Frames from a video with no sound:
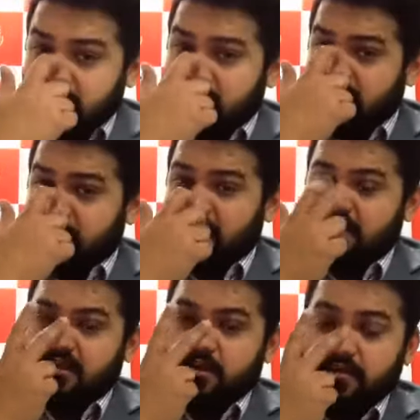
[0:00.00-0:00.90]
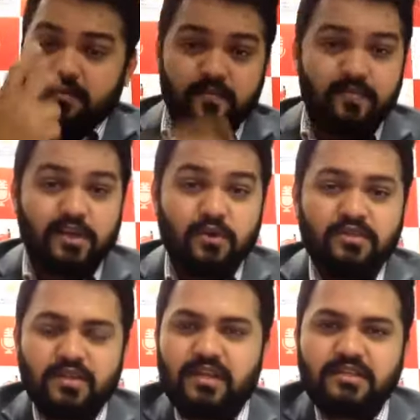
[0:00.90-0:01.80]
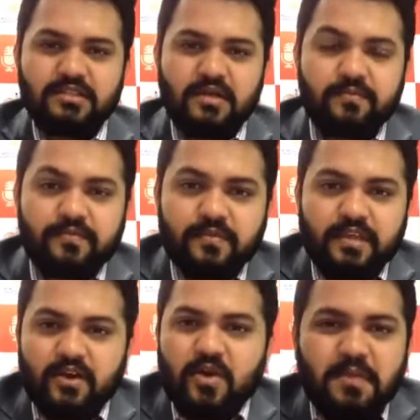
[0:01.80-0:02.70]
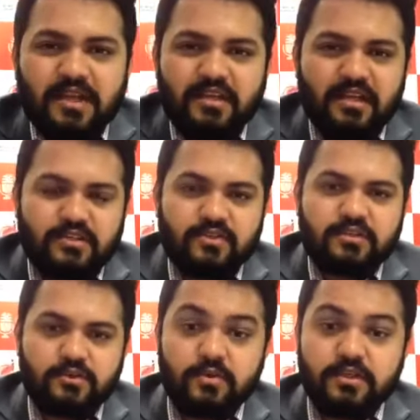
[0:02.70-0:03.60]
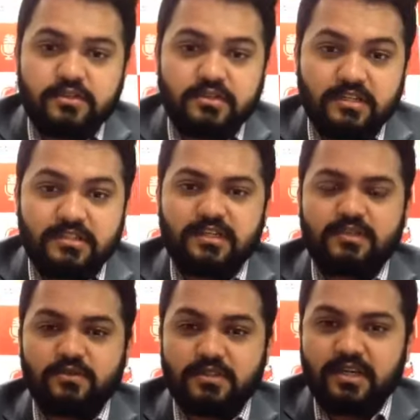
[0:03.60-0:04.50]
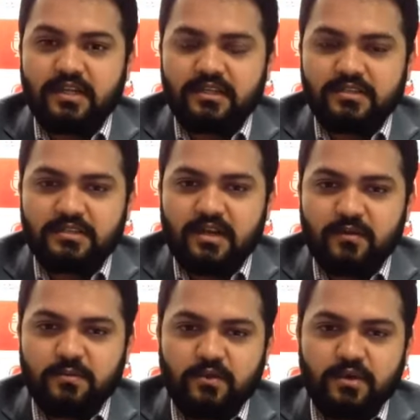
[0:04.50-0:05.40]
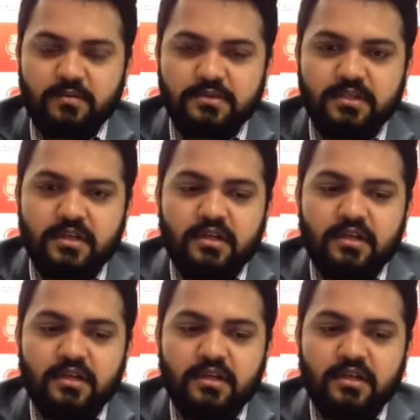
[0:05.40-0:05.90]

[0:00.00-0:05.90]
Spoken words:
But the good thing is there are not many actually students considered to study these kind of programs